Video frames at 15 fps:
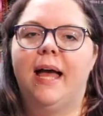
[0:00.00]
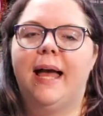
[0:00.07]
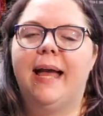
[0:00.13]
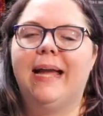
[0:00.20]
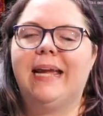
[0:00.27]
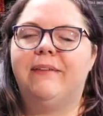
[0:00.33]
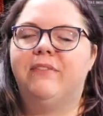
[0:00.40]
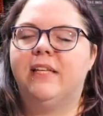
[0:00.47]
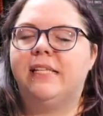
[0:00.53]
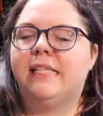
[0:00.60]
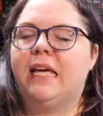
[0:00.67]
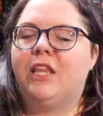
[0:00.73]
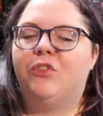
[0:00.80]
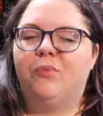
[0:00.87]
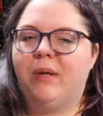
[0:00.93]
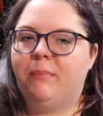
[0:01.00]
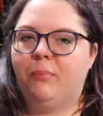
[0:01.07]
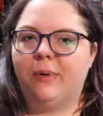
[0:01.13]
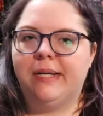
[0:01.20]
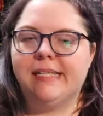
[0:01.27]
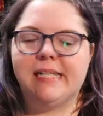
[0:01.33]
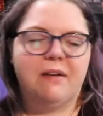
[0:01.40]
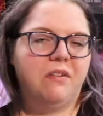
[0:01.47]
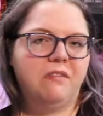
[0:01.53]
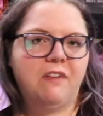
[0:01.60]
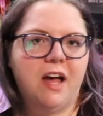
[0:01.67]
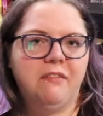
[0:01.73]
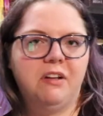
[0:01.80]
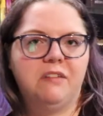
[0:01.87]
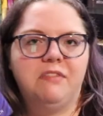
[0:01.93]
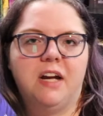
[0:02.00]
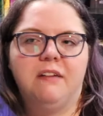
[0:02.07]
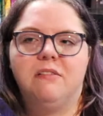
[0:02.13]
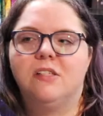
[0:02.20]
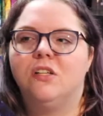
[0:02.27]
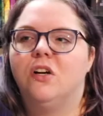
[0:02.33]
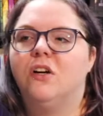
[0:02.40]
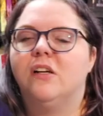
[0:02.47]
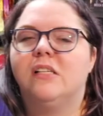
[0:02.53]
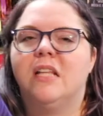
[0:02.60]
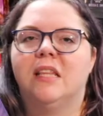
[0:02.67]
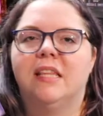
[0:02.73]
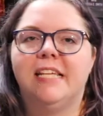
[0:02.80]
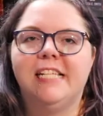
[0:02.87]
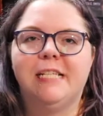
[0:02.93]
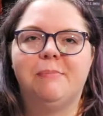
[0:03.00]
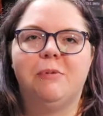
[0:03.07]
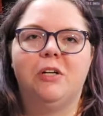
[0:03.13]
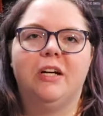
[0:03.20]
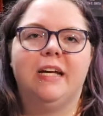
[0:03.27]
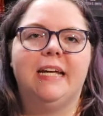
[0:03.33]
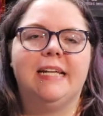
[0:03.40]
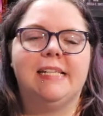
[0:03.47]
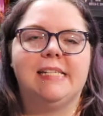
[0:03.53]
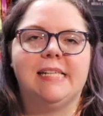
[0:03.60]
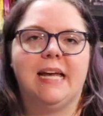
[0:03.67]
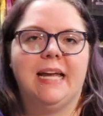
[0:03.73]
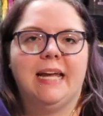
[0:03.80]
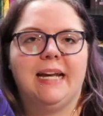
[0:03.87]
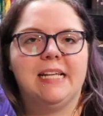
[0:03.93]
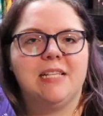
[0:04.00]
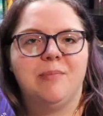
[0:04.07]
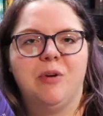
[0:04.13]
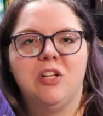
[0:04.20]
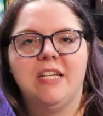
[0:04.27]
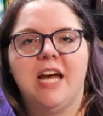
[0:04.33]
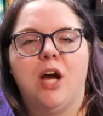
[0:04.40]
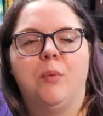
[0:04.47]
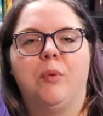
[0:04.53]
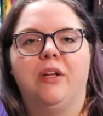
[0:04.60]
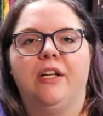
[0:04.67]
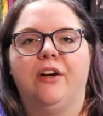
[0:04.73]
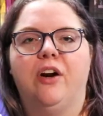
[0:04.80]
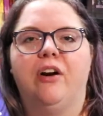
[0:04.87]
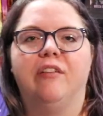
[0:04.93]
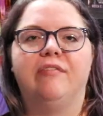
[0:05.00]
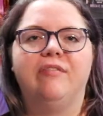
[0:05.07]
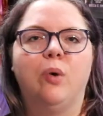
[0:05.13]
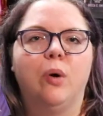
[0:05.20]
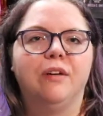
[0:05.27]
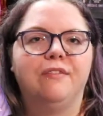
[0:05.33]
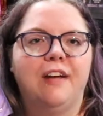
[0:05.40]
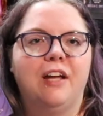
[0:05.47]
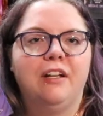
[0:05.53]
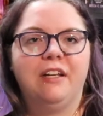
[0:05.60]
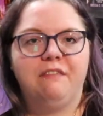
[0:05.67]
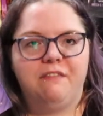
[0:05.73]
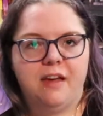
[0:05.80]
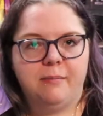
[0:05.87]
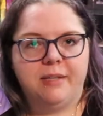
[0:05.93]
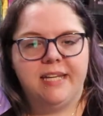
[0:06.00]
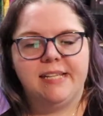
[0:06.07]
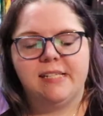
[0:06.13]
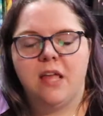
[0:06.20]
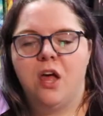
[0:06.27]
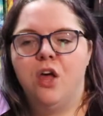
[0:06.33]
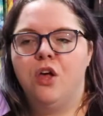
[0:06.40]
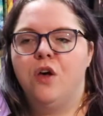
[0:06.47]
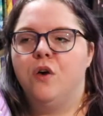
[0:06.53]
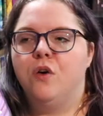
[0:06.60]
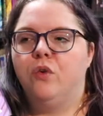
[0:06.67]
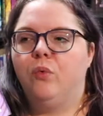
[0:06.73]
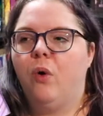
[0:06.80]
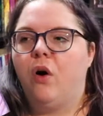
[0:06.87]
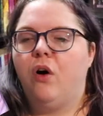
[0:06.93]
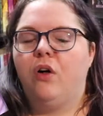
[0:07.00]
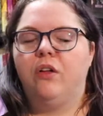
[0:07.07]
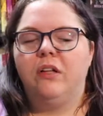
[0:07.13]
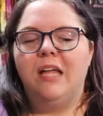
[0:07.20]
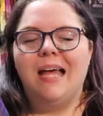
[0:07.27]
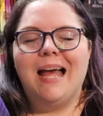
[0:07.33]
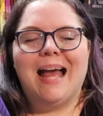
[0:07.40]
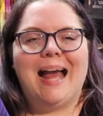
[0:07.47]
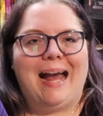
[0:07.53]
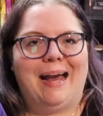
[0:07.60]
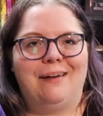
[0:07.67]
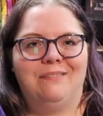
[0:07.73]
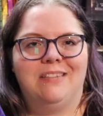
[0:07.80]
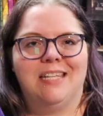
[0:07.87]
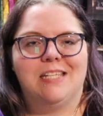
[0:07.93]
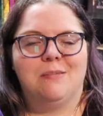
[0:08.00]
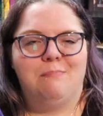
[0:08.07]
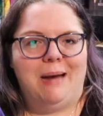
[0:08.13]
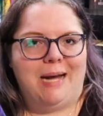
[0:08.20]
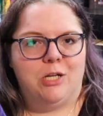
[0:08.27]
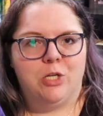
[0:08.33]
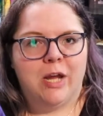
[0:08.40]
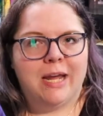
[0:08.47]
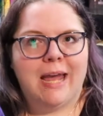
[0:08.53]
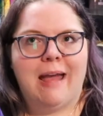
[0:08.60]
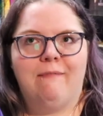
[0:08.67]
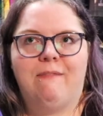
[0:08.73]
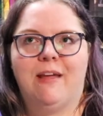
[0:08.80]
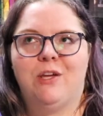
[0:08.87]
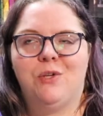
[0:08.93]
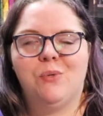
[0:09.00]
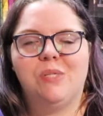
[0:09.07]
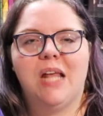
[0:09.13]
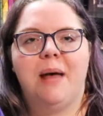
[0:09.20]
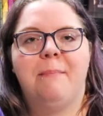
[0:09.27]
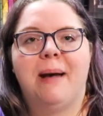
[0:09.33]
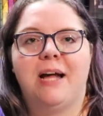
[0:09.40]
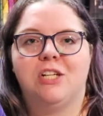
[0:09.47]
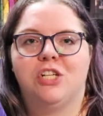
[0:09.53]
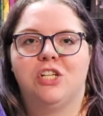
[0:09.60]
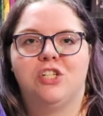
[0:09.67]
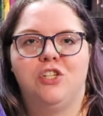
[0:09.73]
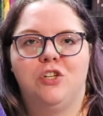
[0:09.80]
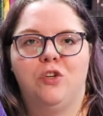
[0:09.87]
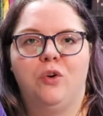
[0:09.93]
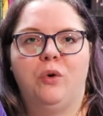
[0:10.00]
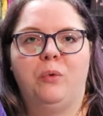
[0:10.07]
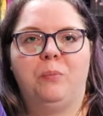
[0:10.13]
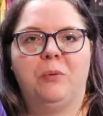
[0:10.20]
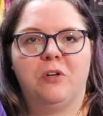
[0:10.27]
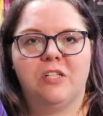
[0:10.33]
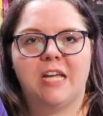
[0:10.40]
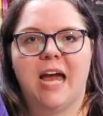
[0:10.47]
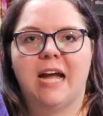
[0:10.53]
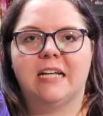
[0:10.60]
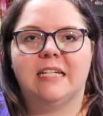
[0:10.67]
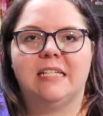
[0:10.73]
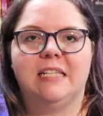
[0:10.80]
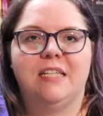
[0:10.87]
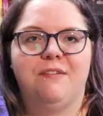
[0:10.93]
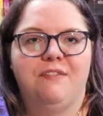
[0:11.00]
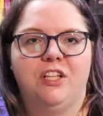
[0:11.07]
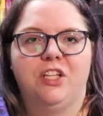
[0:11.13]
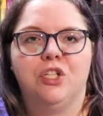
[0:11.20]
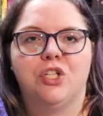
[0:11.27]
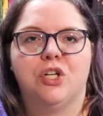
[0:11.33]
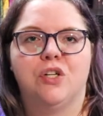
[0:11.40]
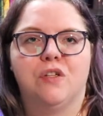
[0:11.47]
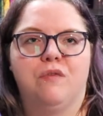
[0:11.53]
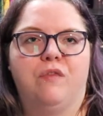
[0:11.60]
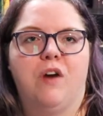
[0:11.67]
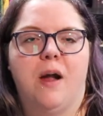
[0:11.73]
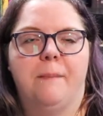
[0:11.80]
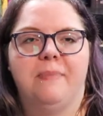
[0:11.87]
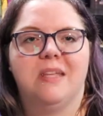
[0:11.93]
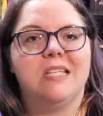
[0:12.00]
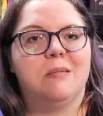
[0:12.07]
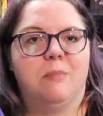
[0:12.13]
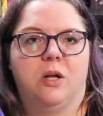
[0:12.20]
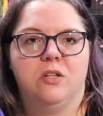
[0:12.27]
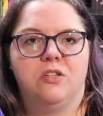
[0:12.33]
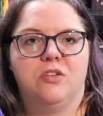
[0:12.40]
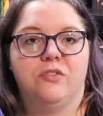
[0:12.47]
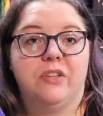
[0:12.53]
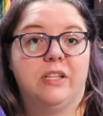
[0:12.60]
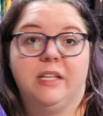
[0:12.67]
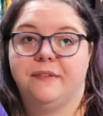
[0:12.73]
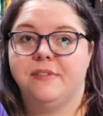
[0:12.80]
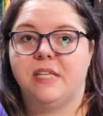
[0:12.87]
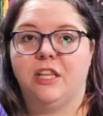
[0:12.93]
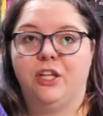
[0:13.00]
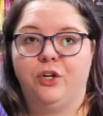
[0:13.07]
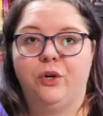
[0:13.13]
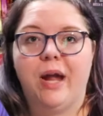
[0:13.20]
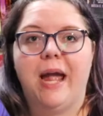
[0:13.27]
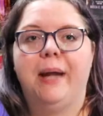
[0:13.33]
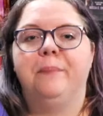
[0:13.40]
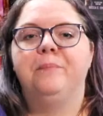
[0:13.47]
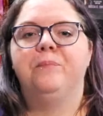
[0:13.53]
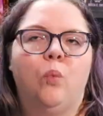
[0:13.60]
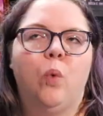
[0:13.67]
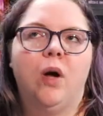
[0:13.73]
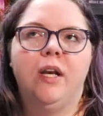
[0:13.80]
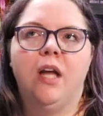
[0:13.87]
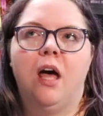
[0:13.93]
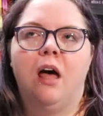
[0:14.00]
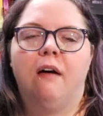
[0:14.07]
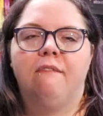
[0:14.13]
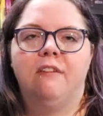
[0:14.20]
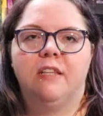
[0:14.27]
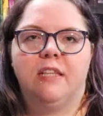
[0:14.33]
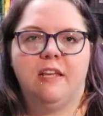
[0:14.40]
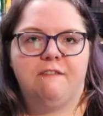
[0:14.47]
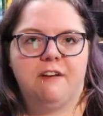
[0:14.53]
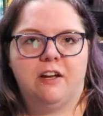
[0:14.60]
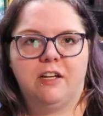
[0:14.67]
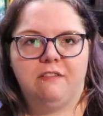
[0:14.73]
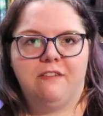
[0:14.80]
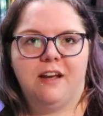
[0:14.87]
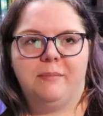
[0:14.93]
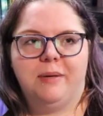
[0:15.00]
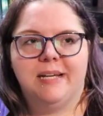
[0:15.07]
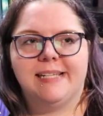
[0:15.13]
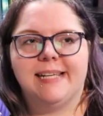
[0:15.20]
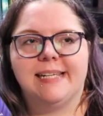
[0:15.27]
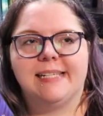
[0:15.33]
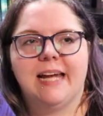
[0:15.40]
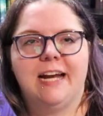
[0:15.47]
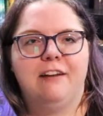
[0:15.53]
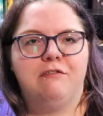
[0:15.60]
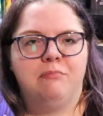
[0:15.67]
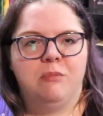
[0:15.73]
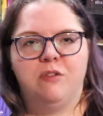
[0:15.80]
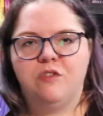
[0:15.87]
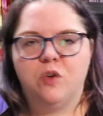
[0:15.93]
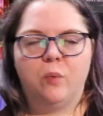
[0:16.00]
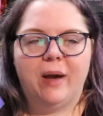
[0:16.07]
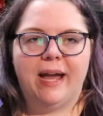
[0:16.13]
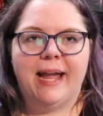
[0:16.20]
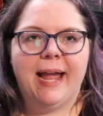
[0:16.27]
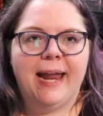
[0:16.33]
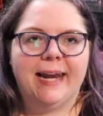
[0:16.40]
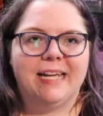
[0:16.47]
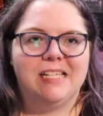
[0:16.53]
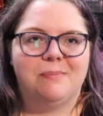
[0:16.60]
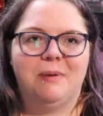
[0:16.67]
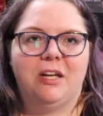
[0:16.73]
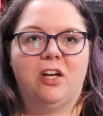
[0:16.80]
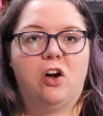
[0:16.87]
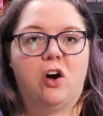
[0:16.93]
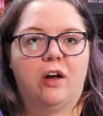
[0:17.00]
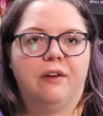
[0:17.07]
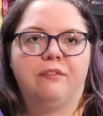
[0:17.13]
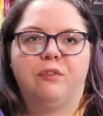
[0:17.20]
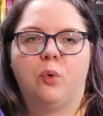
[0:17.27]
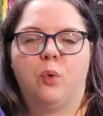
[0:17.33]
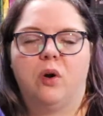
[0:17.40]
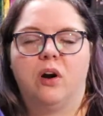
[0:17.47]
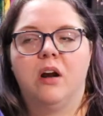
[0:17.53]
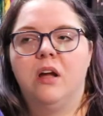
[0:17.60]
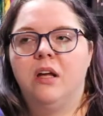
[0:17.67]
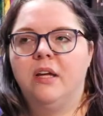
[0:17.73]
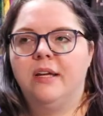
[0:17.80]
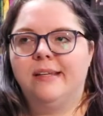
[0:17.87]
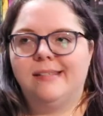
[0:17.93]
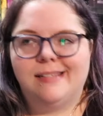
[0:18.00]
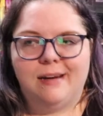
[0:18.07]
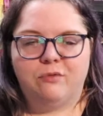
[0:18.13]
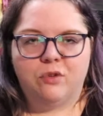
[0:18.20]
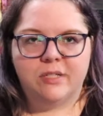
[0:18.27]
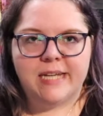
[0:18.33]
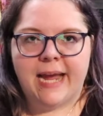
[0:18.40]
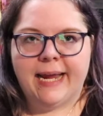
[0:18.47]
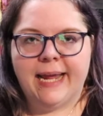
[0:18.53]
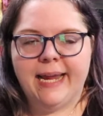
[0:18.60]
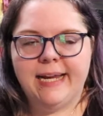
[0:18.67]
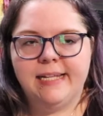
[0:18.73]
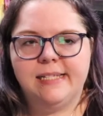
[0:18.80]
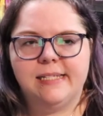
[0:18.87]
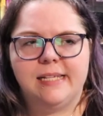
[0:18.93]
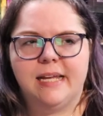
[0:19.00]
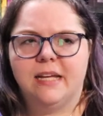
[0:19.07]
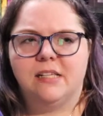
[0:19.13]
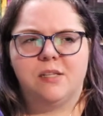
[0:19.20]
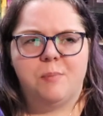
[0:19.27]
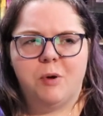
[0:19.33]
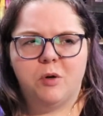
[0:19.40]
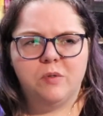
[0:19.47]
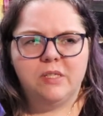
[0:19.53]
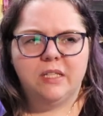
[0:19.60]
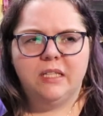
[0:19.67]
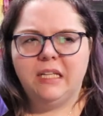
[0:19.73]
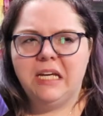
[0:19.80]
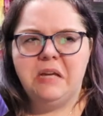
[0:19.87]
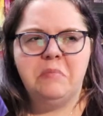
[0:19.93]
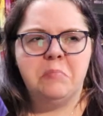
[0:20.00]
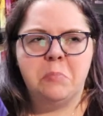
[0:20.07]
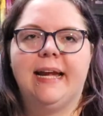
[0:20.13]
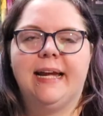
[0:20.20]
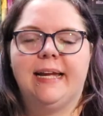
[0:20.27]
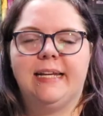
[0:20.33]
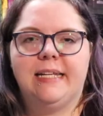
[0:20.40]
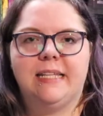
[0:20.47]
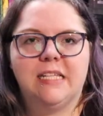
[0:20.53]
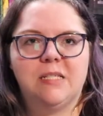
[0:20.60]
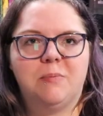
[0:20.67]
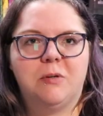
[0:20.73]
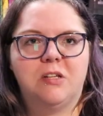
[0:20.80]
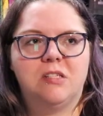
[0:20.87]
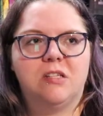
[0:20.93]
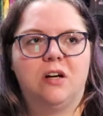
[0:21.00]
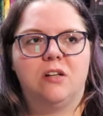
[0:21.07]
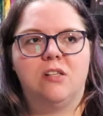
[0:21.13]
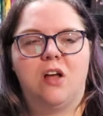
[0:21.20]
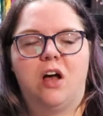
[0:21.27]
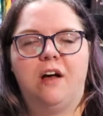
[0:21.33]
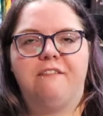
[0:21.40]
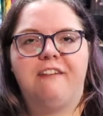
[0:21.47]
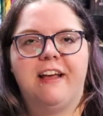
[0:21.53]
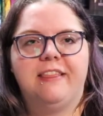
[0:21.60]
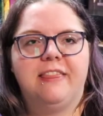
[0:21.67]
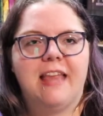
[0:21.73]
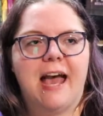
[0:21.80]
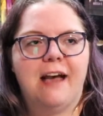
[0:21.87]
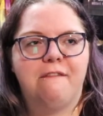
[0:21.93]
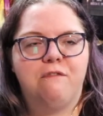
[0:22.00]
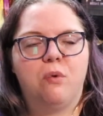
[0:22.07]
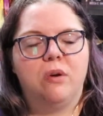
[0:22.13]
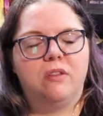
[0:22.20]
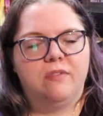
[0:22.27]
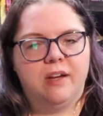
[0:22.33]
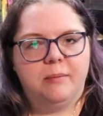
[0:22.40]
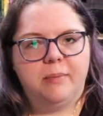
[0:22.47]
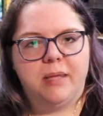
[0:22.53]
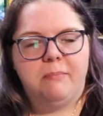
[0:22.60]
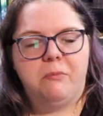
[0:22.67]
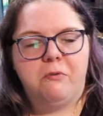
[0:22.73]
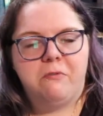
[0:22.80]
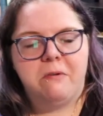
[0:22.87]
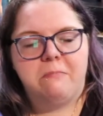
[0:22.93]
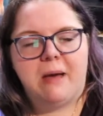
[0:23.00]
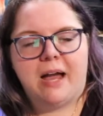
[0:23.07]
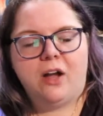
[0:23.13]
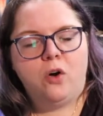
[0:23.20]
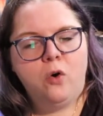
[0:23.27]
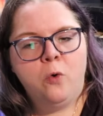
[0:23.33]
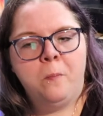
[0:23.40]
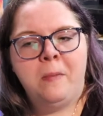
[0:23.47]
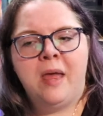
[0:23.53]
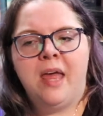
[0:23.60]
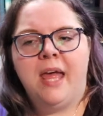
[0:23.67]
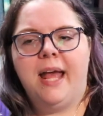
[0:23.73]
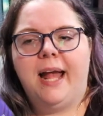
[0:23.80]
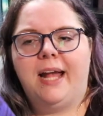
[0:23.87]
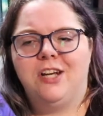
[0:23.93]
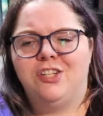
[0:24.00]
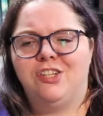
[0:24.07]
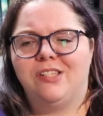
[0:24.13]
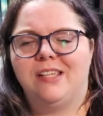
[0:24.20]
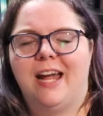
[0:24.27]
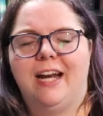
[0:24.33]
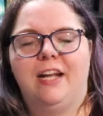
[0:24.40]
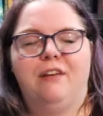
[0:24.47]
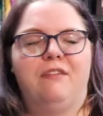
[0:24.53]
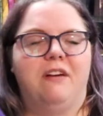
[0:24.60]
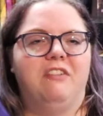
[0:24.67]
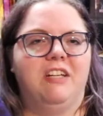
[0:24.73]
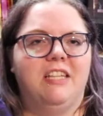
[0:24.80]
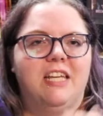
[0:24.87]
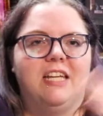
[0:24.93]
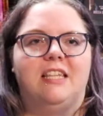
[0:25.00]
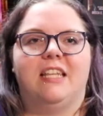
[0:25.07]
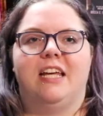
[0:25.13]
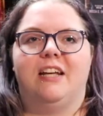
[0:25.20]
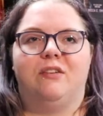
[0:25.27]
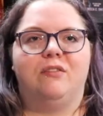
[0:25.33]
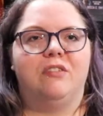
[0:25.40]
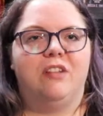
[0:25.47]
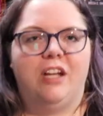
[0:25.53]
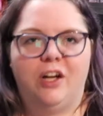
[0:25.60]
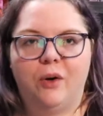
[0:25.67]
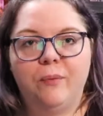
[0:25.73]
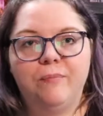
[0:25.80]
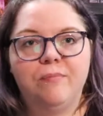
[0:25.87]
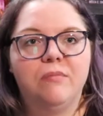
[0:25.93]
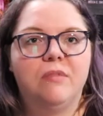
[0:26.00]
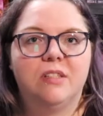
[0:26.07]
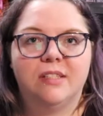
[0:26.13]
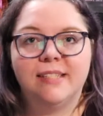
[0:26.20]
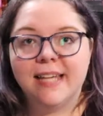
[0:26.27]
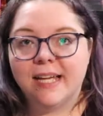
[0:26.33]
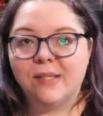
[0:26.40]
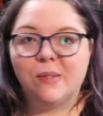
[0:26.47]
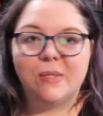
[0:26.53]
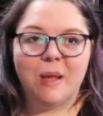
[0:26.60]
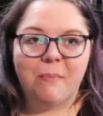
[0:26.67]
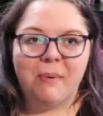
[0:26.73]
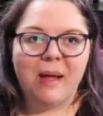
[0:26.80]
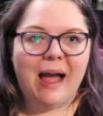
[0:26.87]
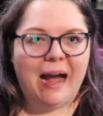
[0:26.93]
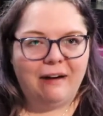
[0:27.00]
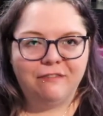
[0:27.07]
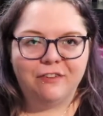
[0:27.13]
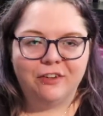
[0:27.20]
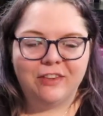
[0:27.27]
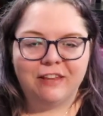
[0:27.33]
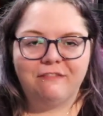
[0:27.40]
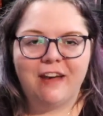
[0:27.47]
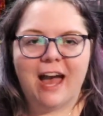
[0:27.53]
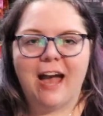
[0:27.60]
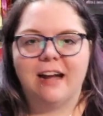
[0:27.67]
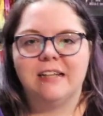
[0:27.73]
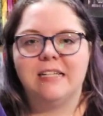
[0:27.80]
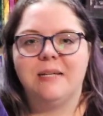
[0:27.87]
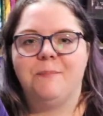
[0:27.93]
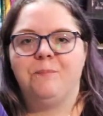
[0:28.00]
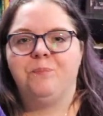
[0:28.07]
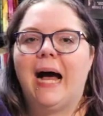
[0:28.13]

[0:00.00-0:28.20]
I gave this a 3.75 out of 5 stars. This book is set in a small town where there are four founding families who all have this magic and they use that magic to protect the villagers from this monster that lives in the gray. One of the founding families has kind of moved away and has been gone for several decades, supposedly. And this book starts off at that fourth family moving back home and just kind of everything that, you know, tussles up after the fact.